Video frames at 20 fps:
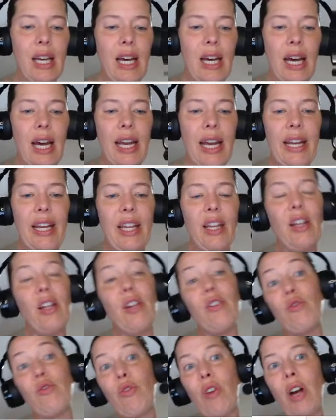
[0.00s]
I can
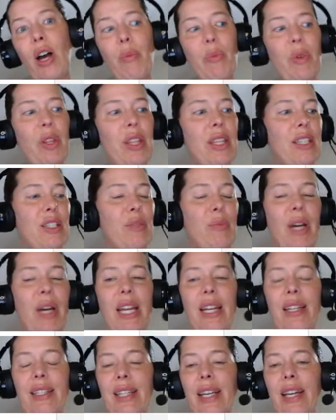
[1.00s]
drop this
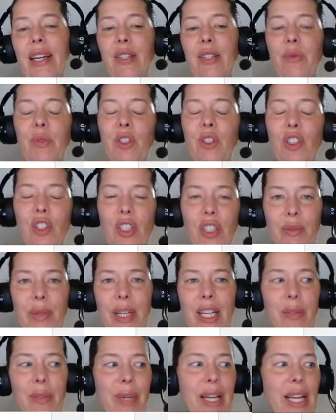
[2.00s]
minus X, which just
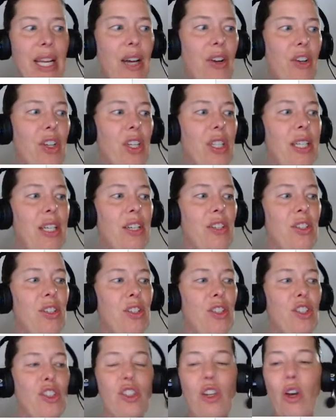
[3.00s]
makes my calculation
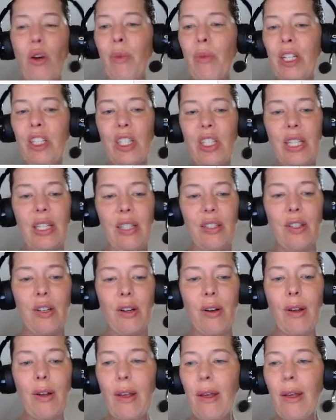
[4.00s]
so much easier.